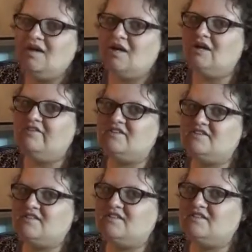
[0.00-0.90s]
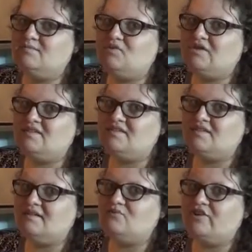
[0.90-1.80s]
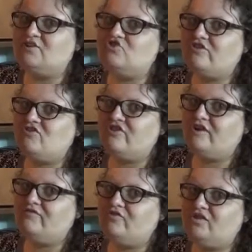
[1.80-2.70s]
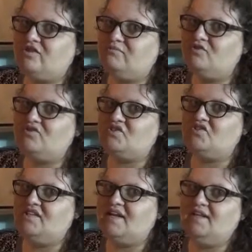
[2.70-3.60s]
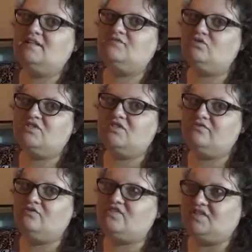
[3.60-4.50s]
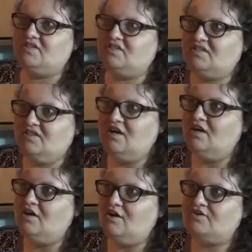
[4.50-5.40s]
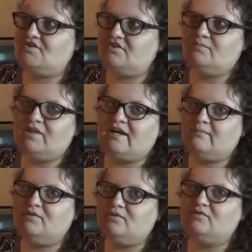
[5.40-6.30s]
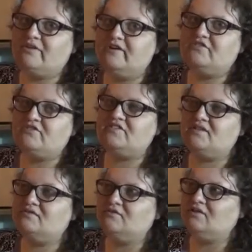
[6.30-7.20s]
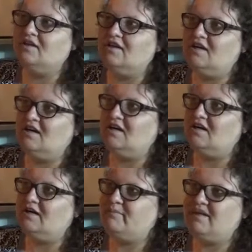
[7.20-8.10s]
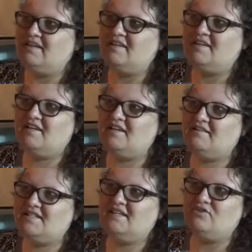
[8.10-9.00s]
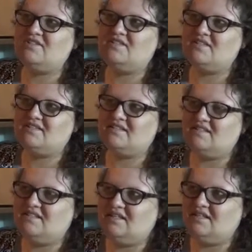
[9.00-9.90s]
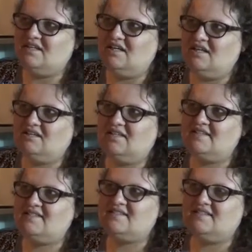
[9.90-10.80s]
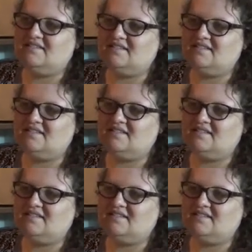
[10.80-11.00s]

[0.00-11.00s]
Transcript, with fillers: Obviously, this book is uh, pretty triggering for the abuses that Handful suffers and uh, also the black people around her suffer. Uh, but I think Kidd tells things in a less